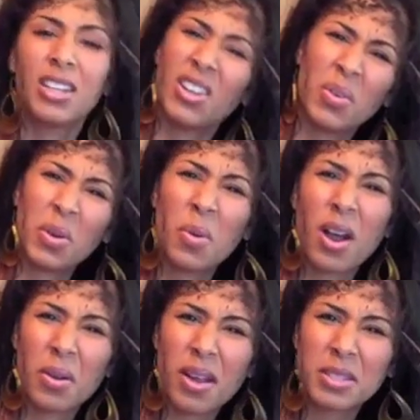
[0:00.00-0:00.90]
You don't want to
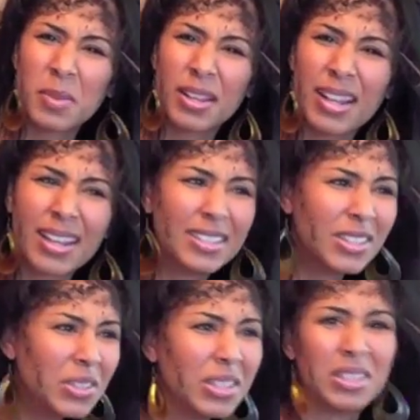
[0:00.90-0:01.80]
walk around smelling like
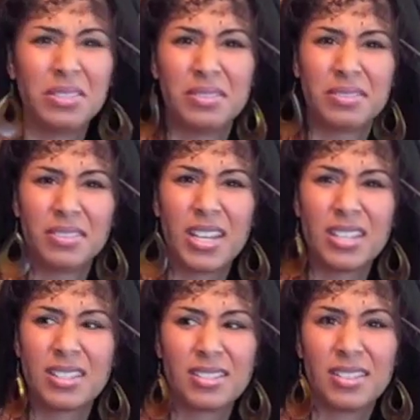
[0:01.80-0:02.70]
doo-doo,
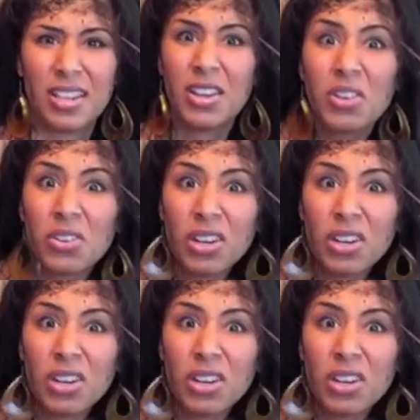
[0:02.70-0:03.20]
because ew.